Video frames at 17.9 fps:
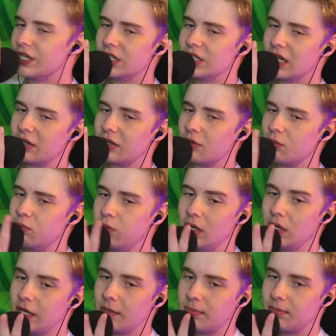is like
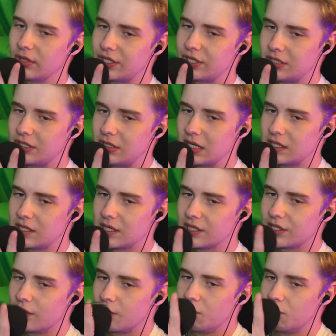really
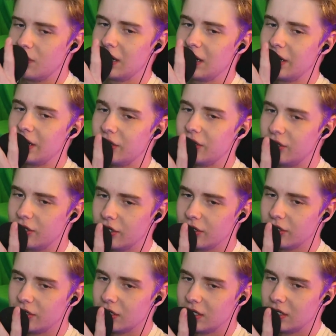prestigious and really
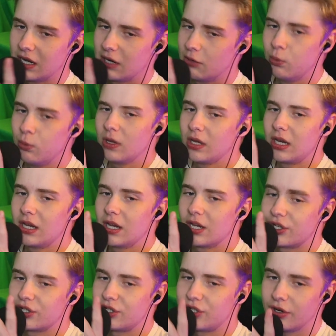good and really
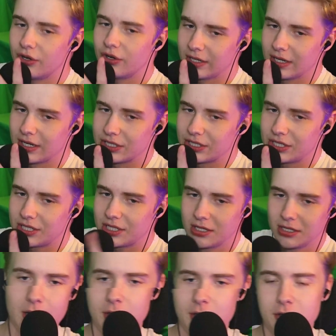luxurious.
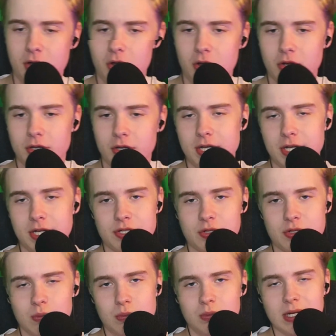And he called
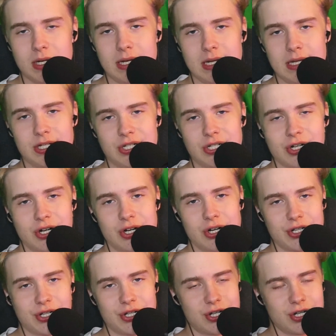these
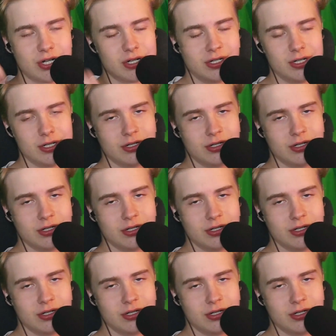research